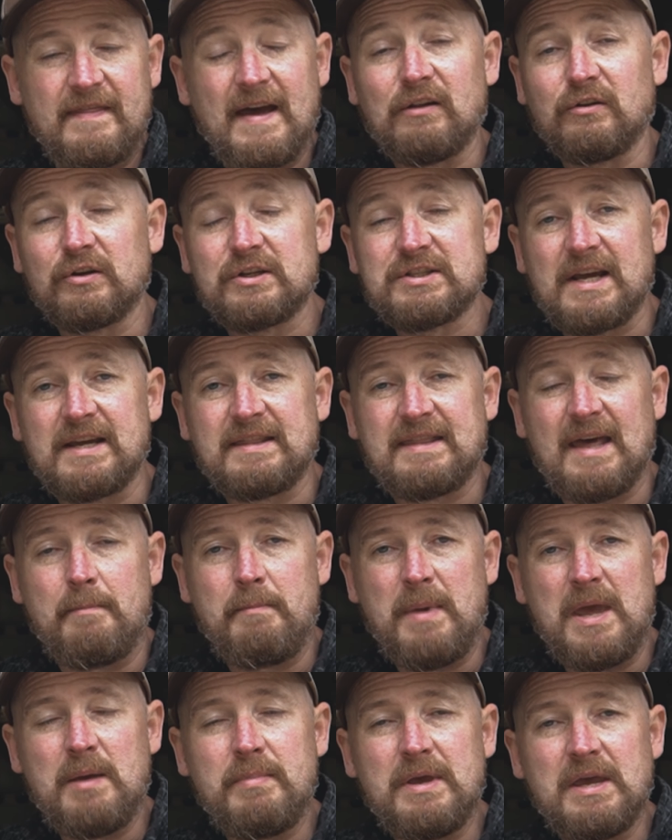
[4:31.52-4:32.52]
that looks like that
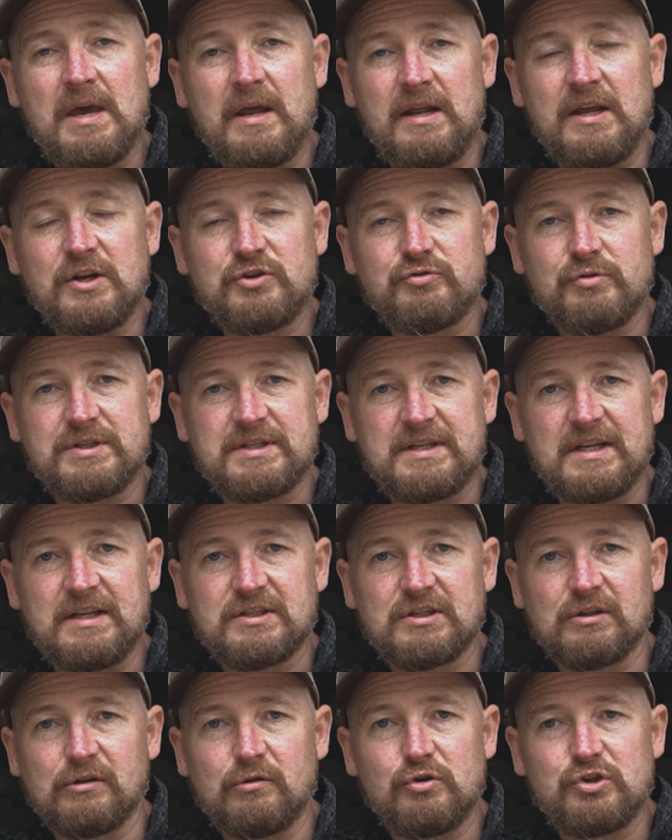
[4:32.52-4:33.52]
may be an interesting
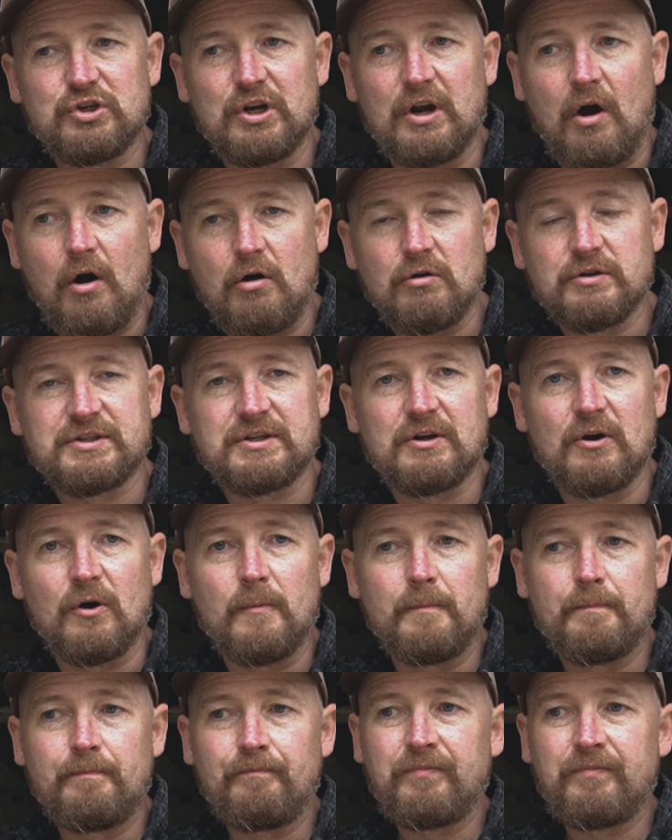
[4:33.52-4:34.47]
solution also.